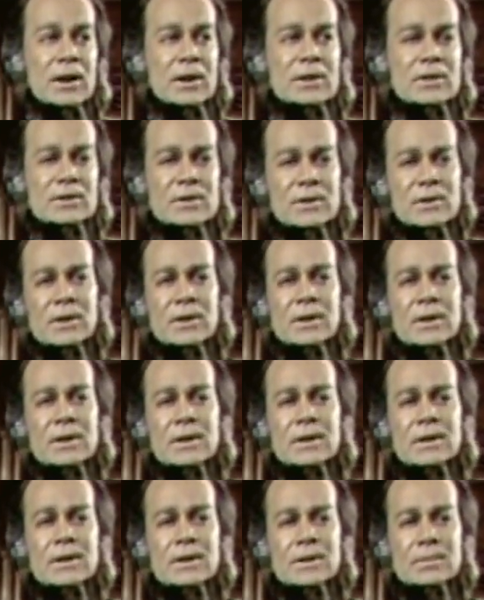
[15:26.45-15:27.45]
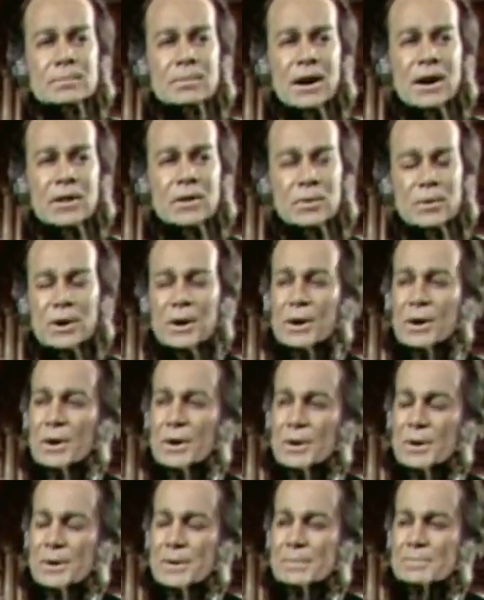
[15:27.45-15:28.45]
understood by the
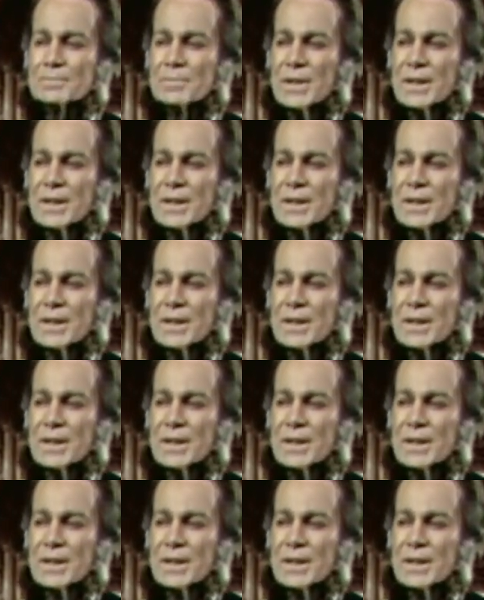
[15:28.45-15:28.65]
world,